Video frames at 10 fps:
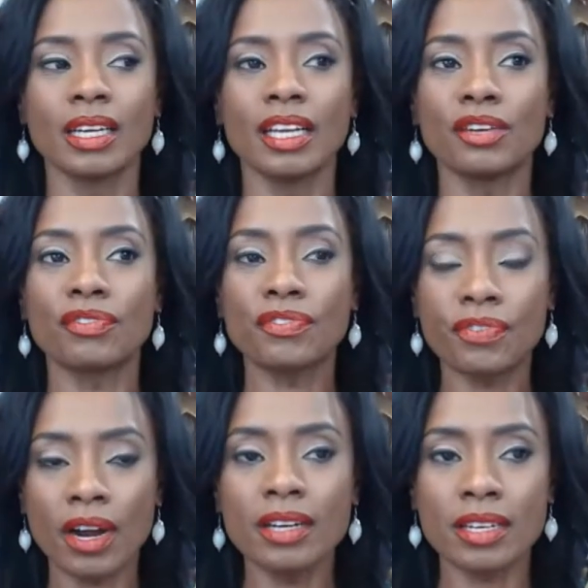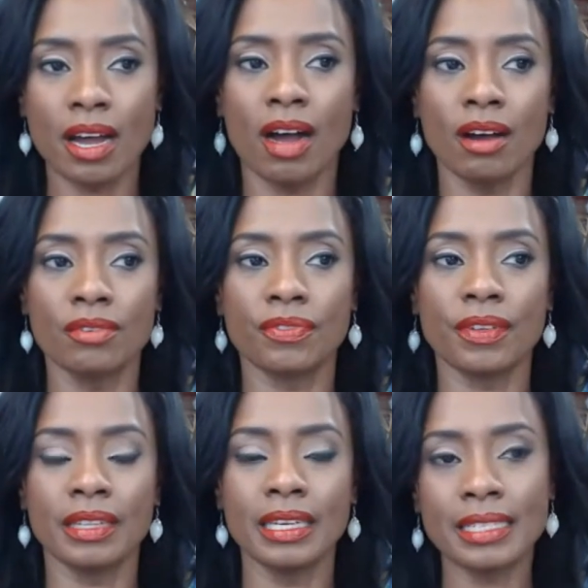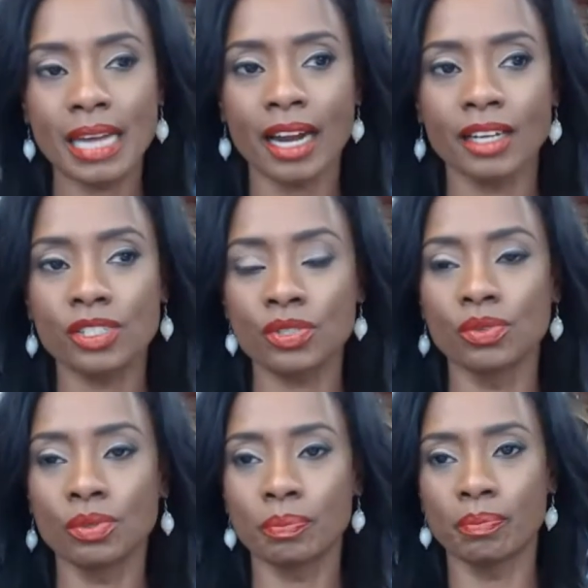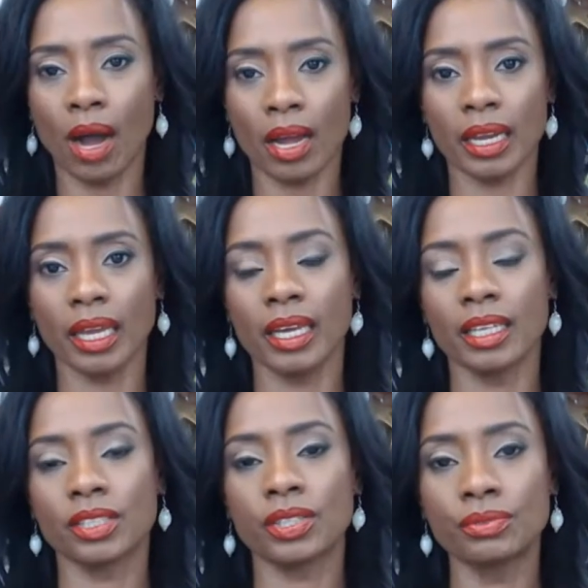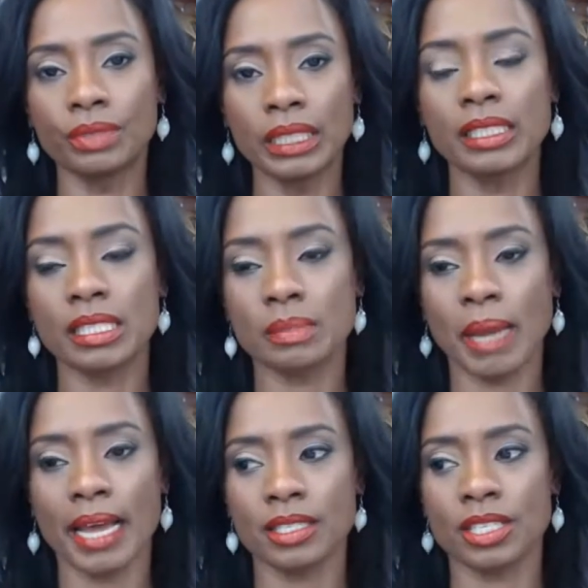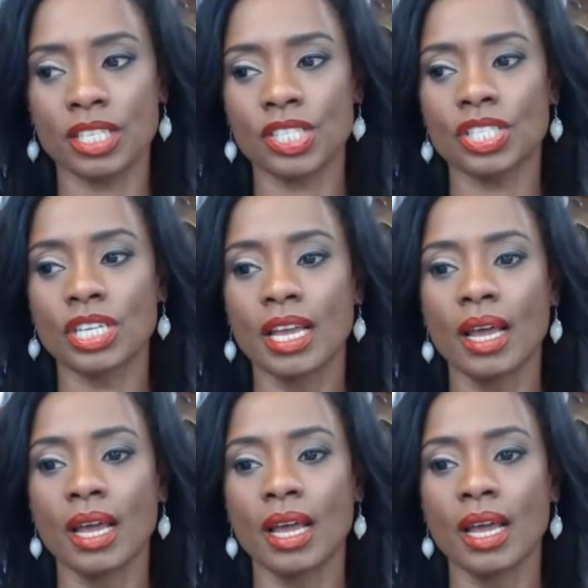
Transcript: in front of the entire school body to read this passage